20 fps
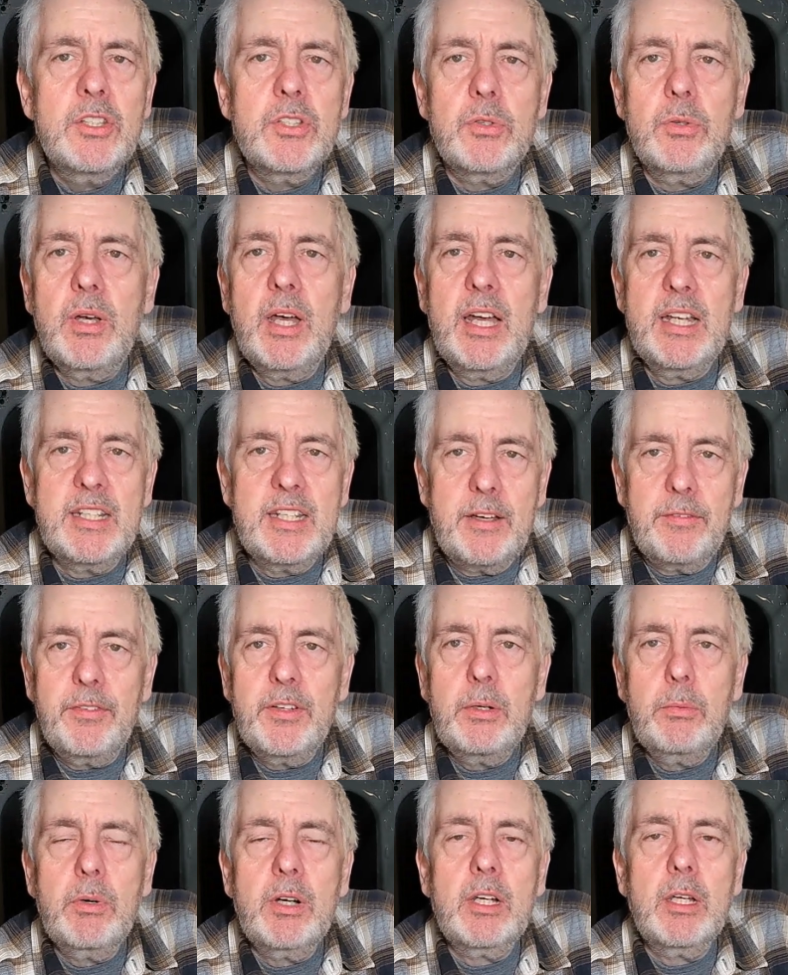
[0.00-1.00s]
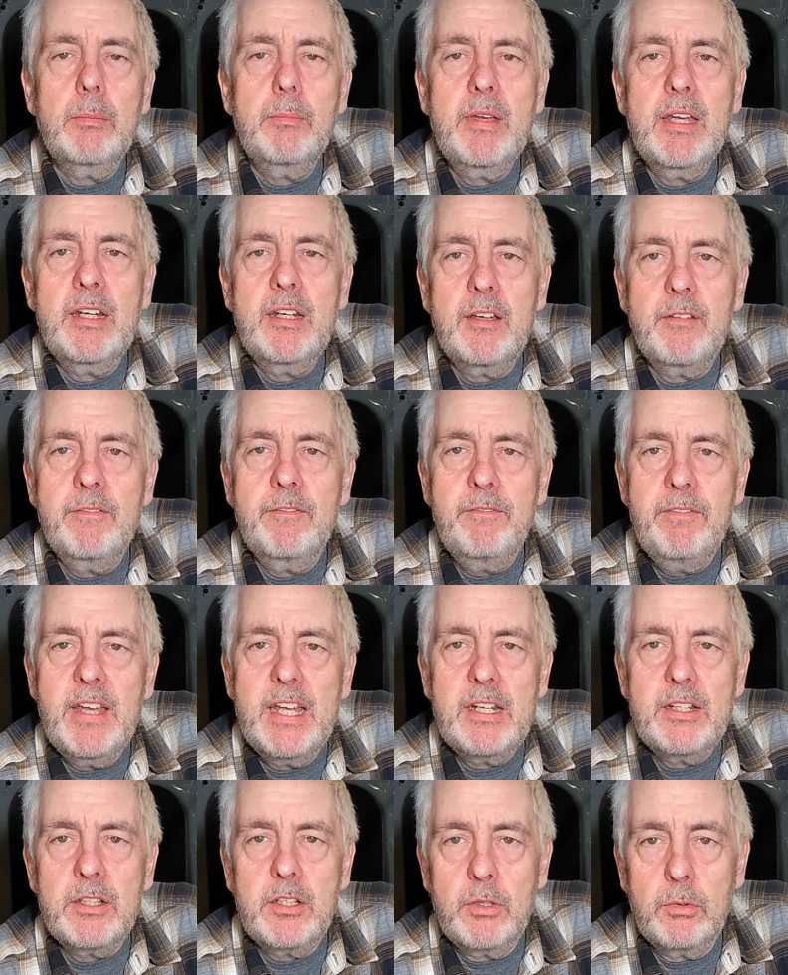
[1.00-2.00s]
So I definitely recommend a
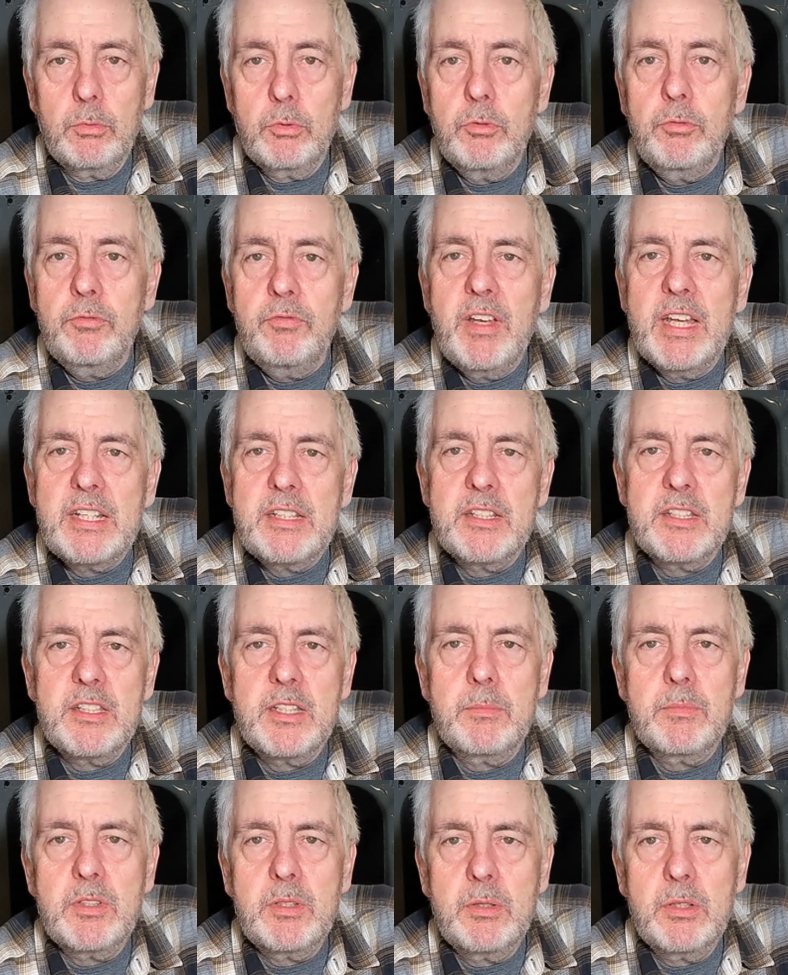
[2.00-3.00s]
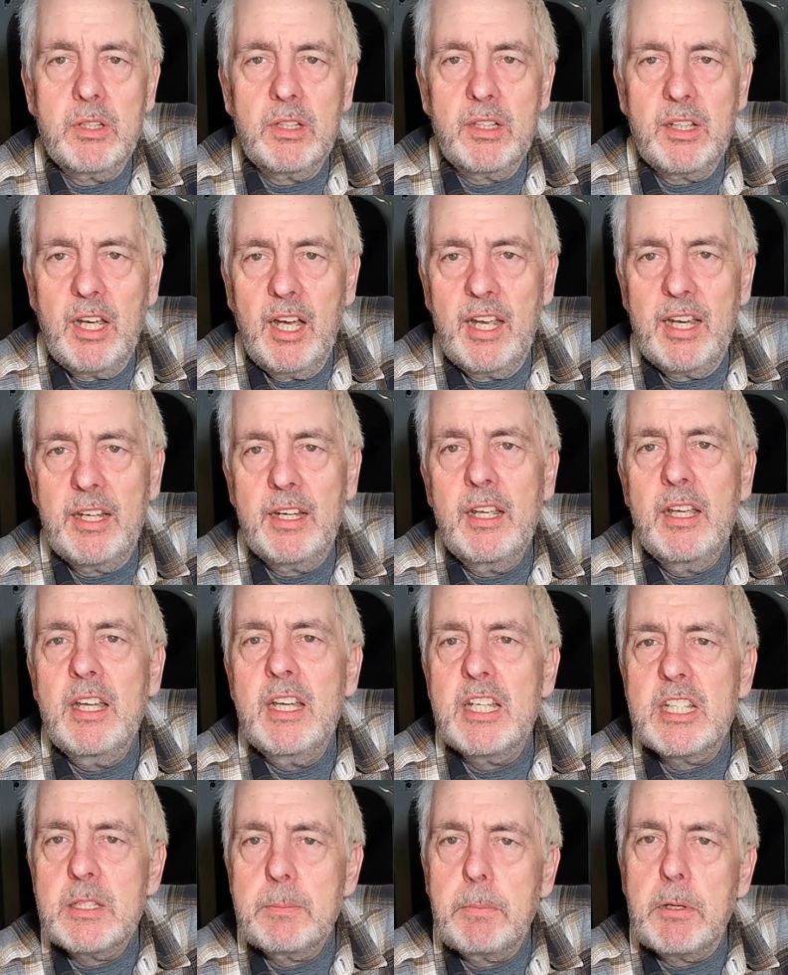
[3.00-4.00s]
vent, a roof vent of some kind,
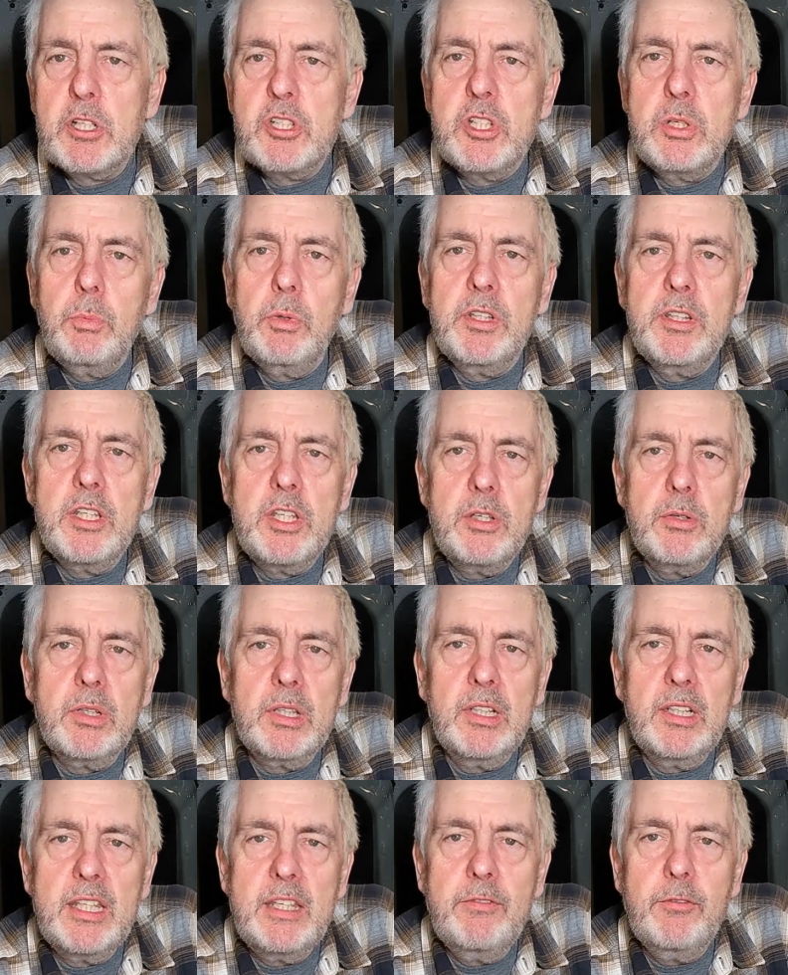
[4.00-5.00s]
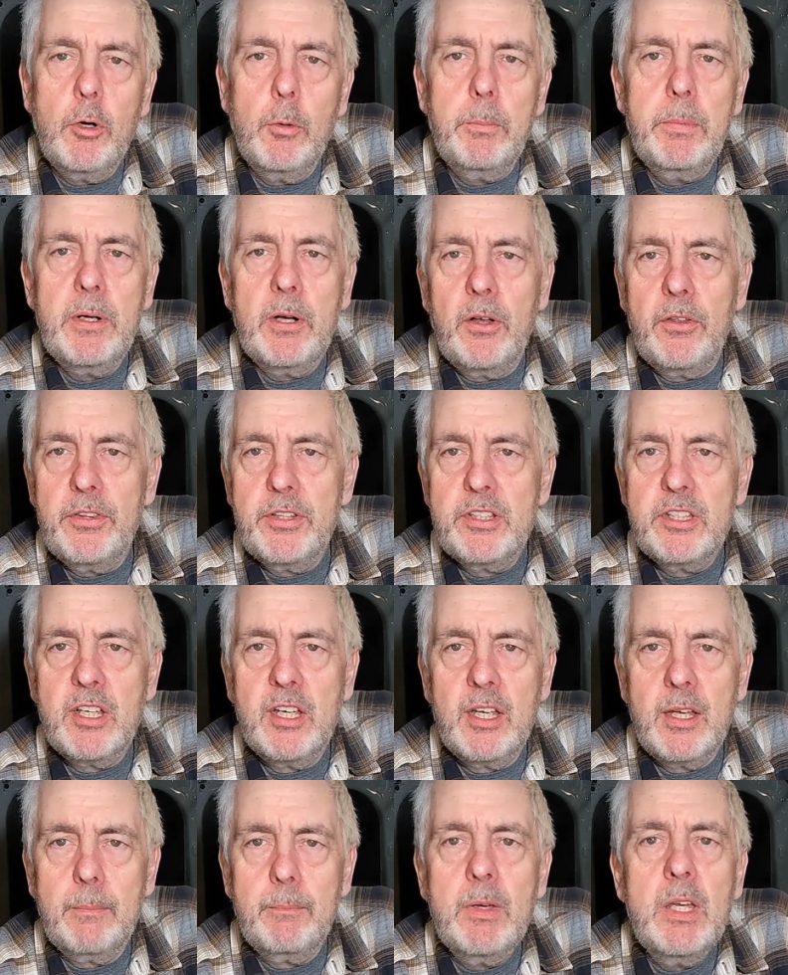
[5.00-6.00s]
especially one that you can leave open all the
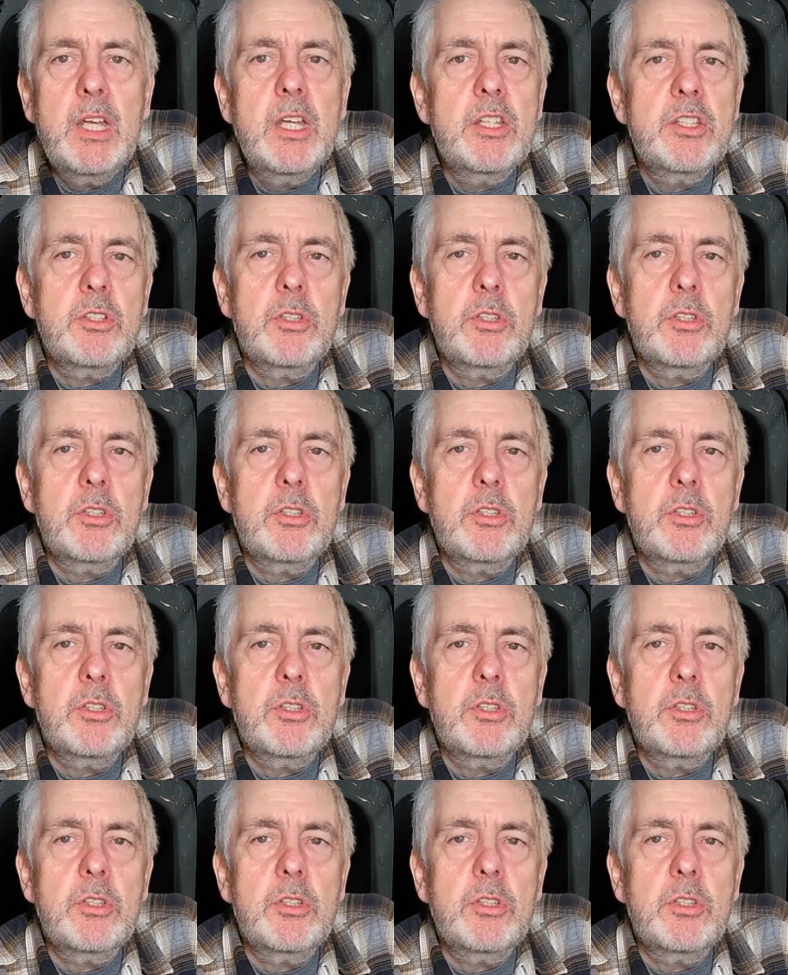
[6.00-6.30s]
time.